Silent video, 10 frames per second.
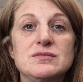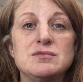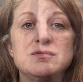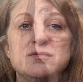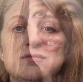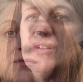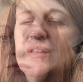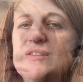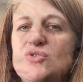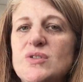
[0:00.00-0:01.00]

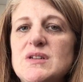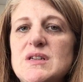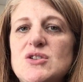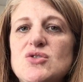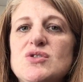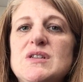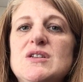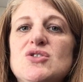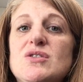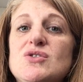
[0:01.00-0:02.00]
Traditionally, string teachers
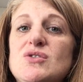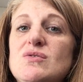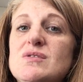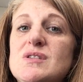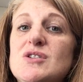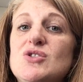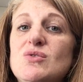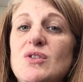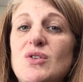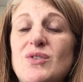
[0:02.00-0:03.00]
teach their students to tune
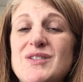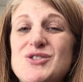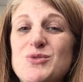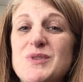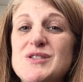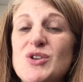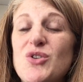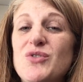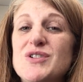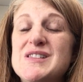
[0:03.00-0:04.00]
their own instruments
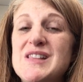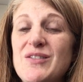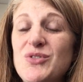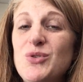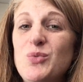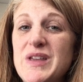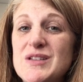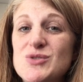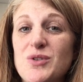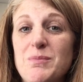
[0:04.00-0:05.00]
over several
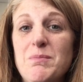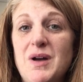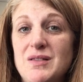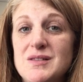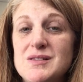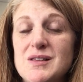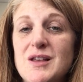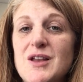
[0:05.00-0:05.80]
weeks or months.